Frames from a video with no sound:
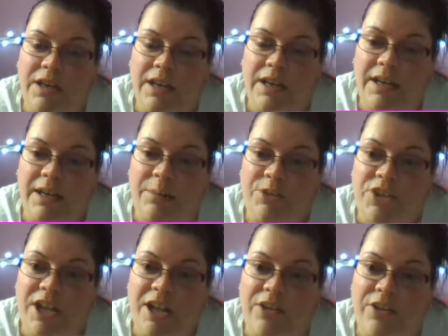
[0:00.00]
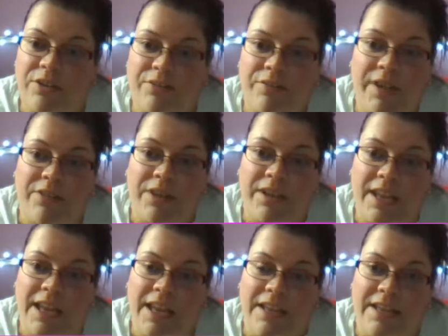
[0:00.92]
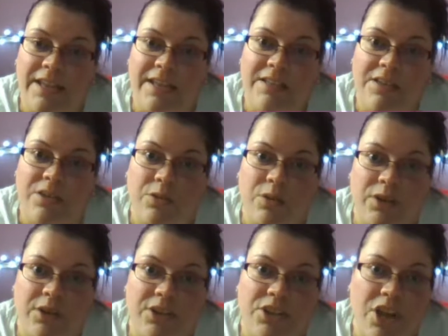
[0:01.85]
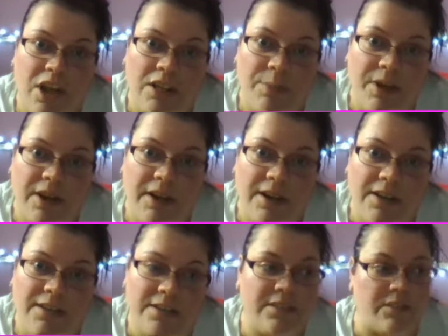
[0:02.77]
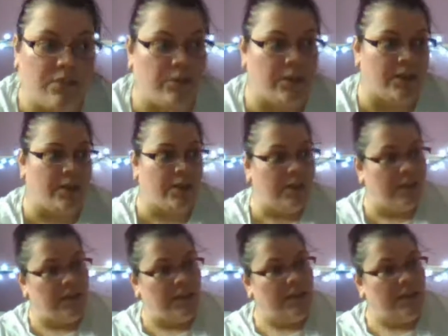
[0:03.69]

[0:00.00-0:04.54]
childhood favorite candies or chocolate bars or